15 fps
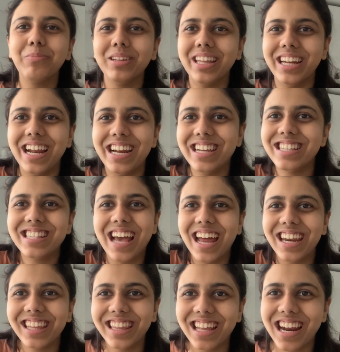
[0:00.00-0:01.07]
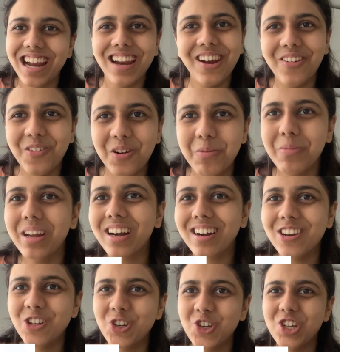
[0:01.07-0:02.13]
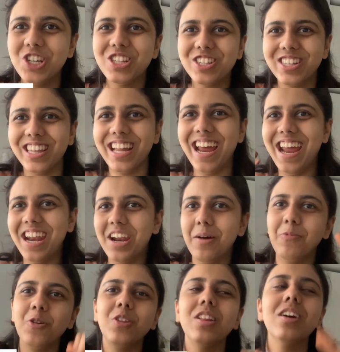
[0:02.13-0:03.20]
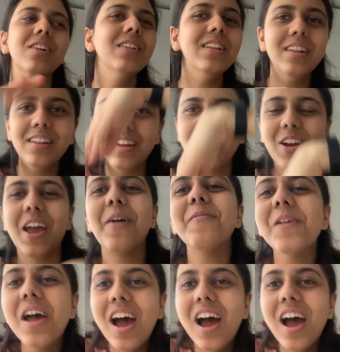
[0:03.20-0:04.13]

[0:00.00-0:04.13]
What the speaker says: but then I decided that I didn't want to be cringy, so then I ended up doing this. Okay.